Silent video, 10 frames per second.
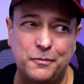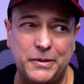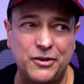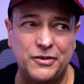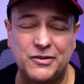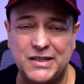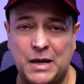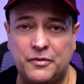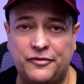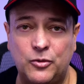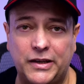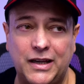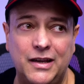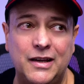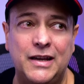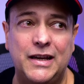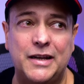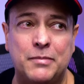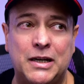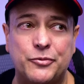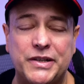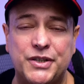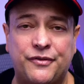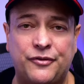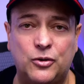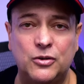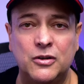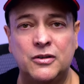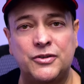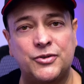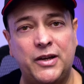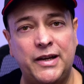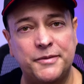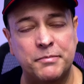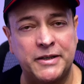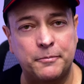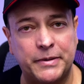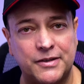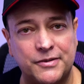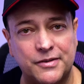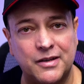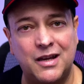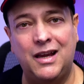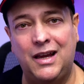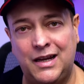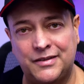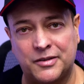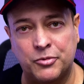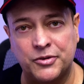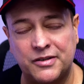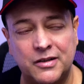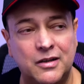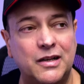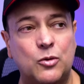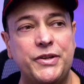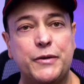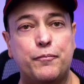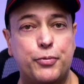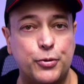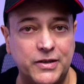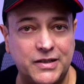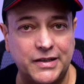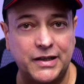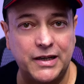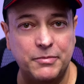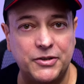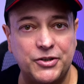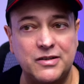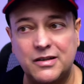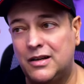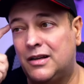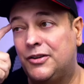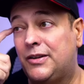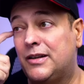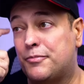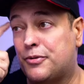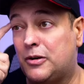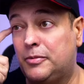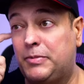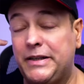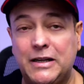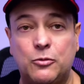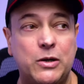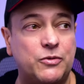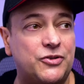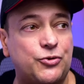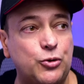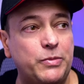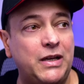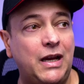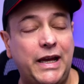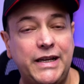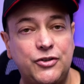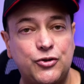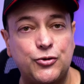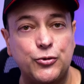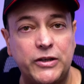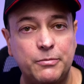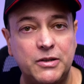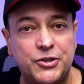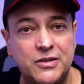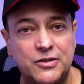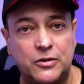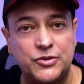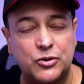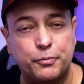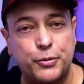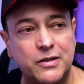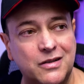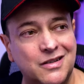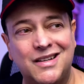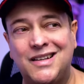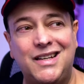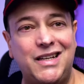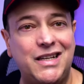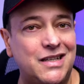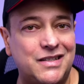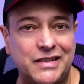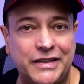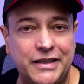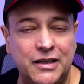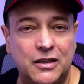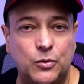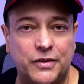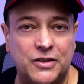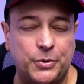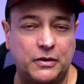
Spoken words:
Depending on your type of 4K, it might reach 4 to 8 megapixels at the most. Now, when you're printing images, you can probably get away with zooming A2 images onto print easily with a